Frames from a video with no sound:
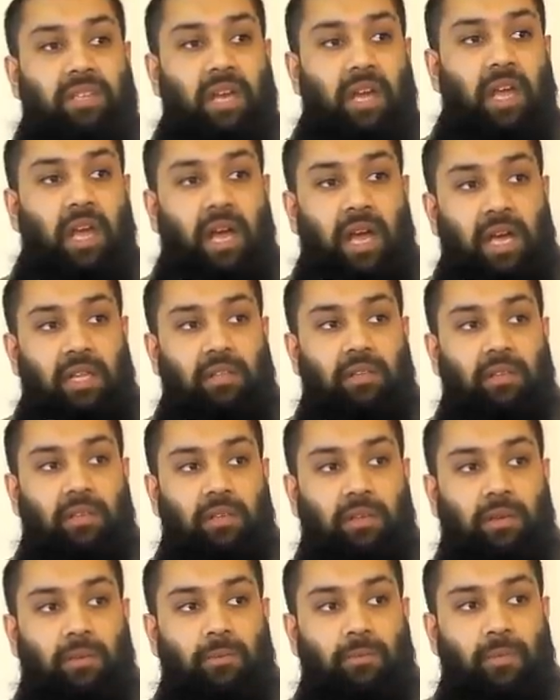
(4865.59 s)
zakat,
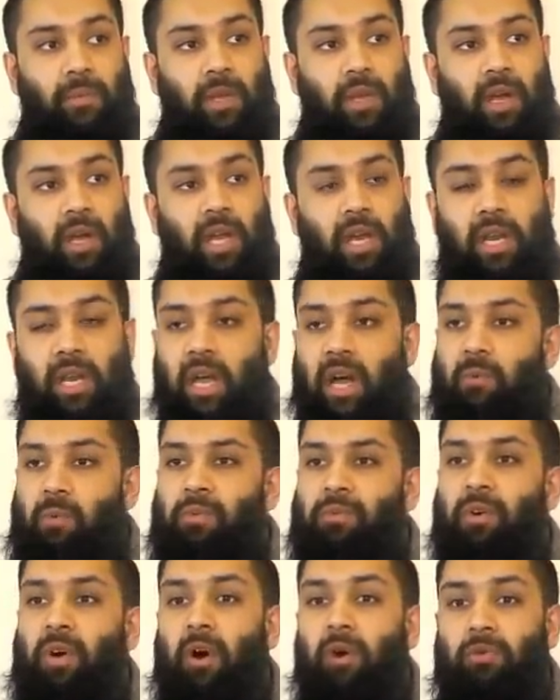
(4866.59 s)

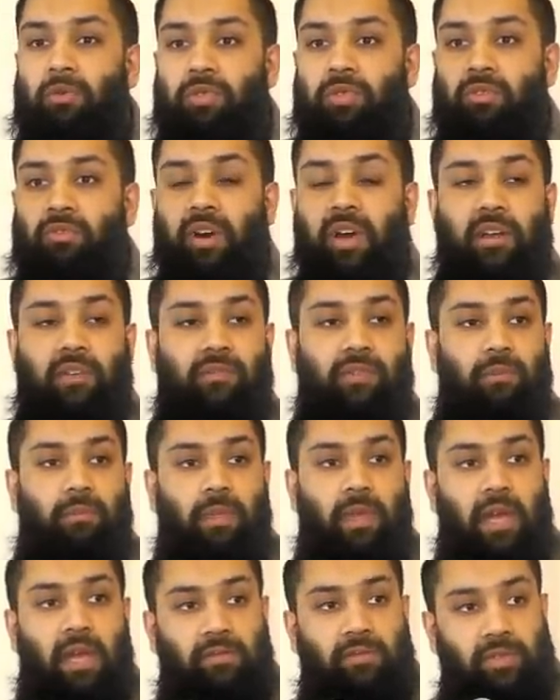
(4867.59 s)
Allah withholds the rain
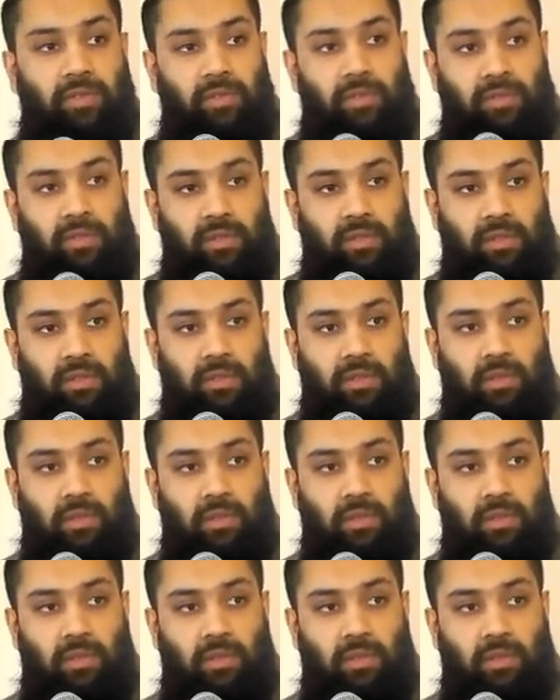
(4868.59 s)
from the heavens.